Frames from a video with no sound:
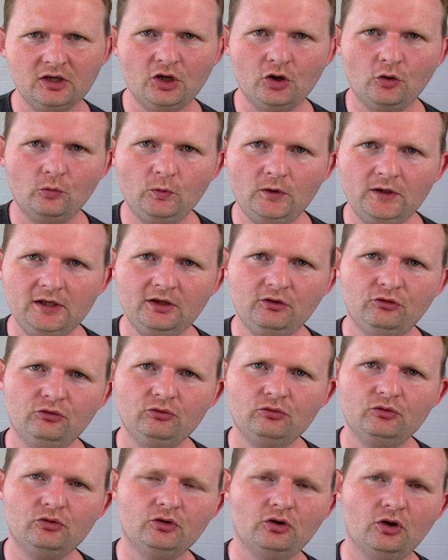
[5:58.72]
we need to
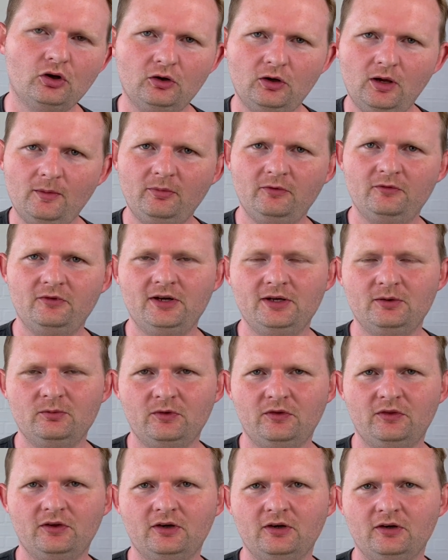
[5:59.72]
collaborate
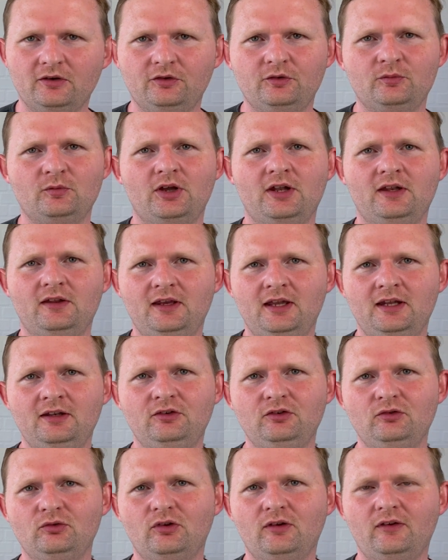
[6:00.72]
with the customer and the end
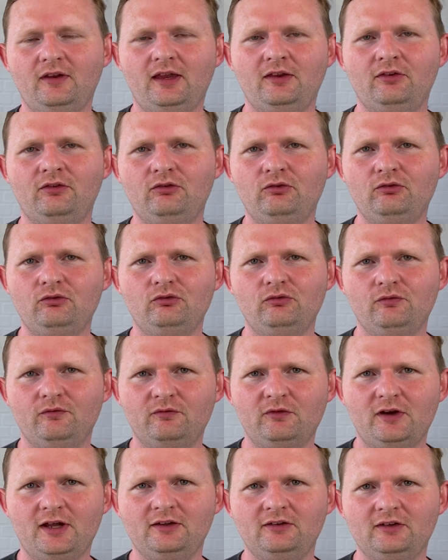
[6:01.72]
users as
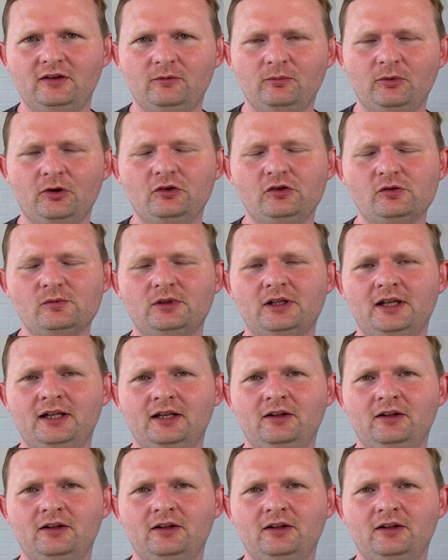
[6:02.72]
fast as possible and as